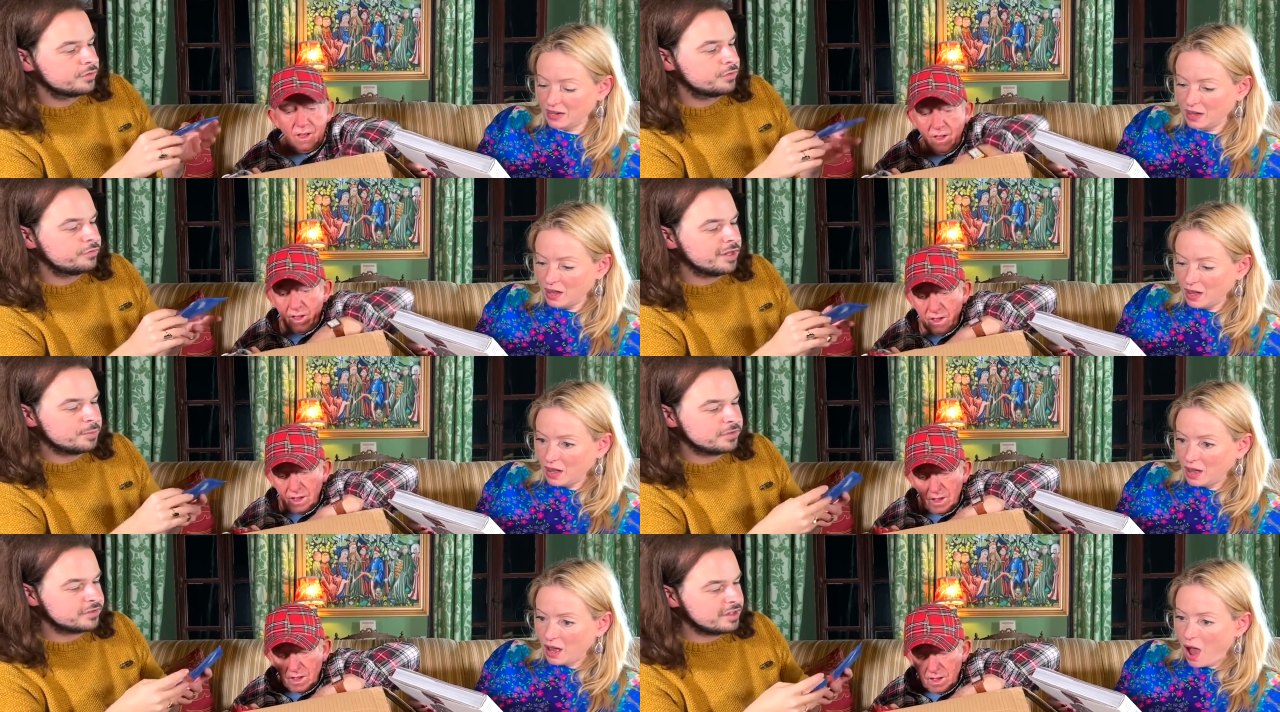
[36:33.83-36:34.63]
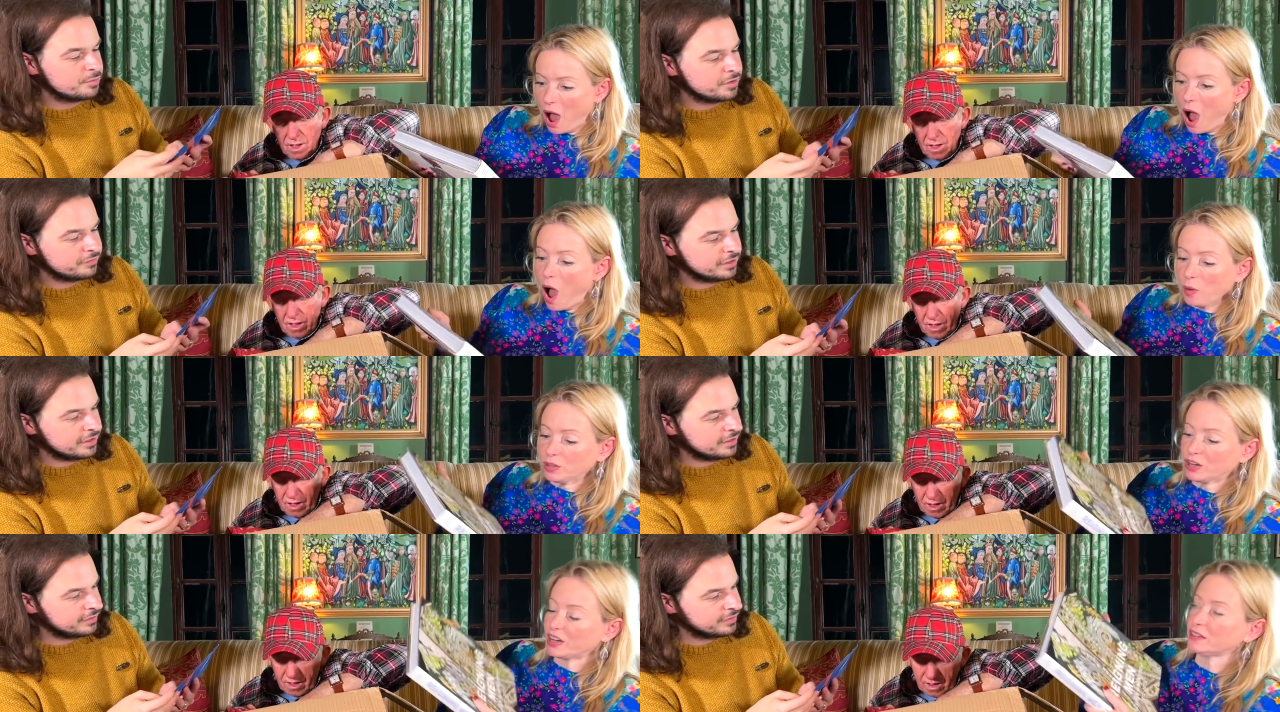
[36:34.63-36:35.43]
Speaker 1: To
Speaker 2: Philip and Selma. Oh,
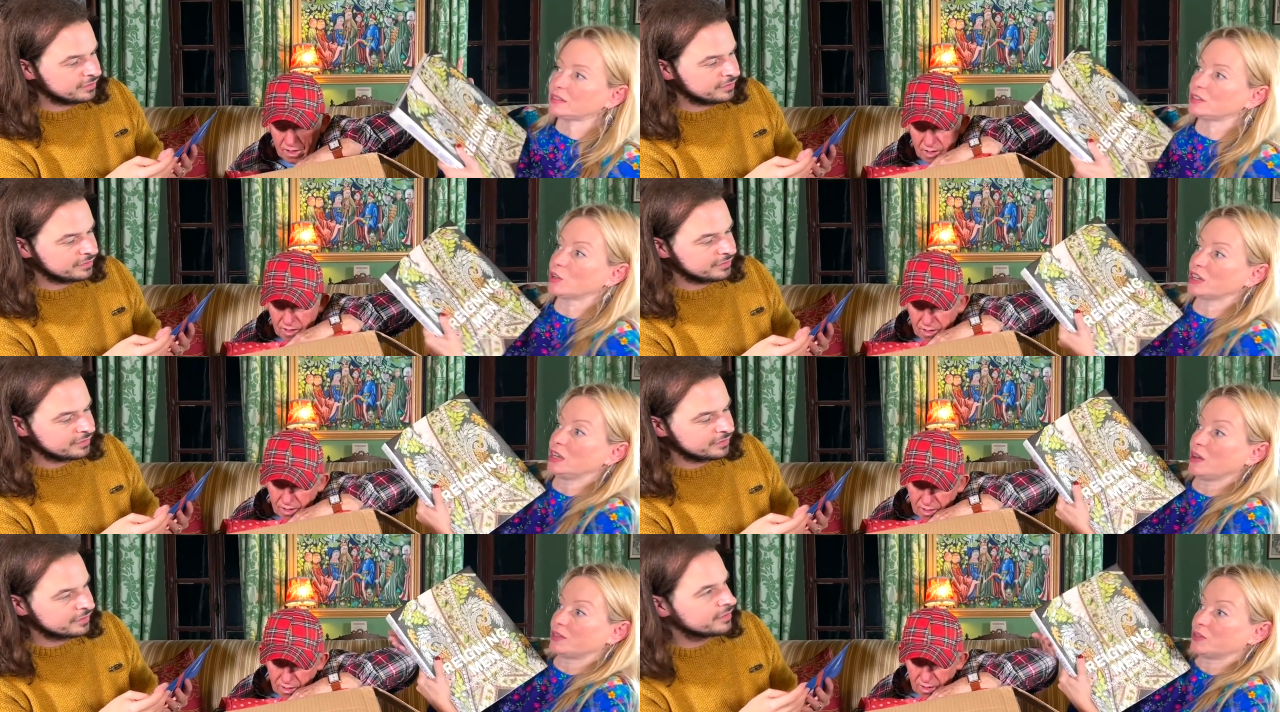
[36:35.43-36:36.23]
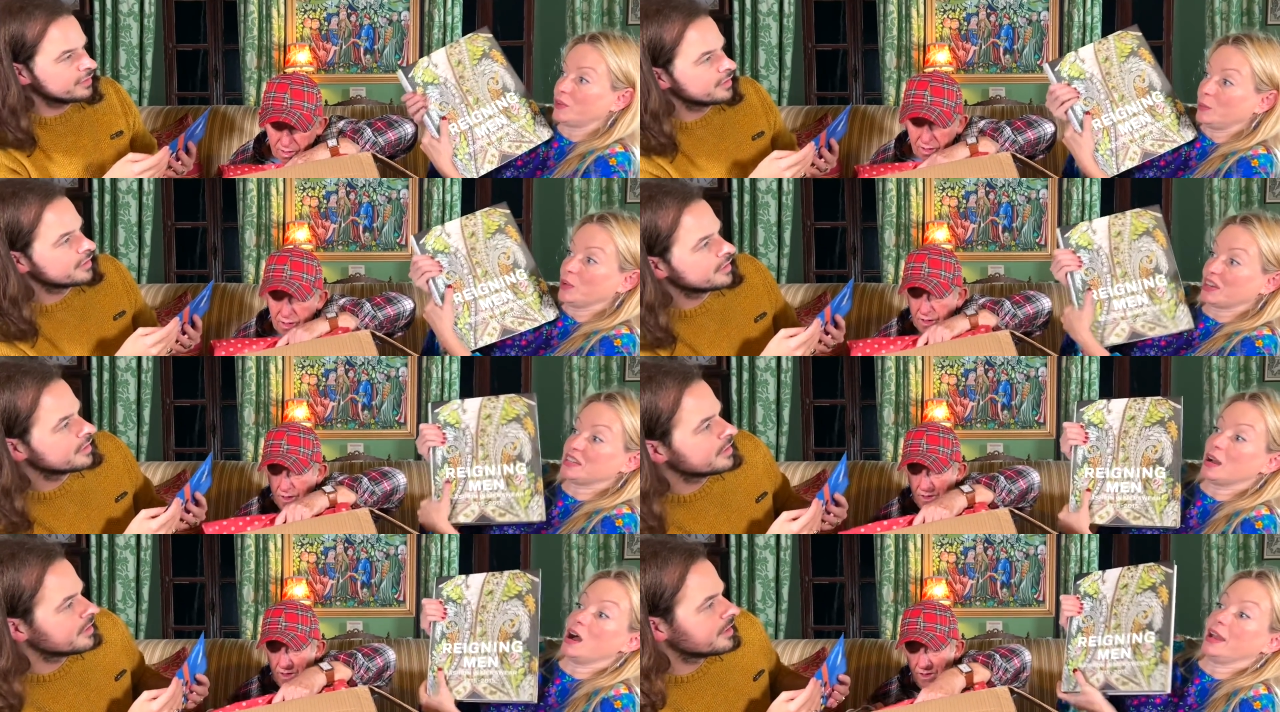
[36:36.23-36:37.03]
look
Speaker 1: at... You're going to love this, Philip. You're going to
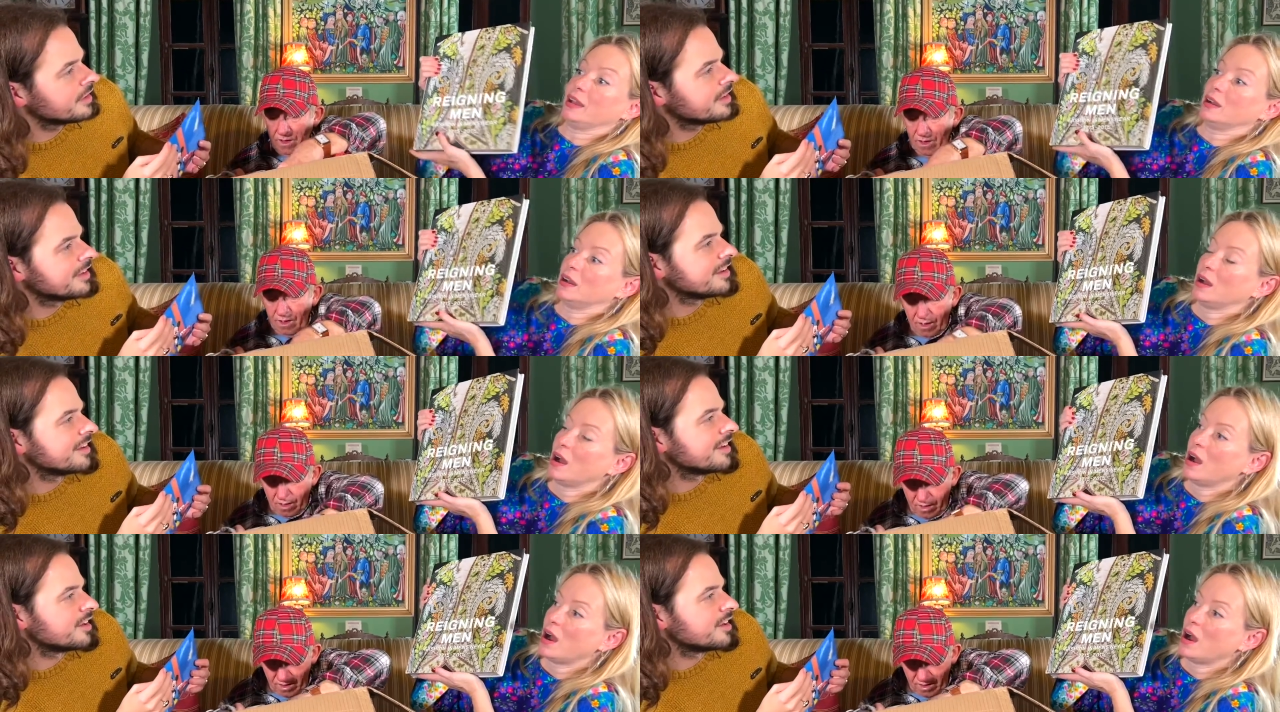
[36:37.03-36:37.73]
die. Wow.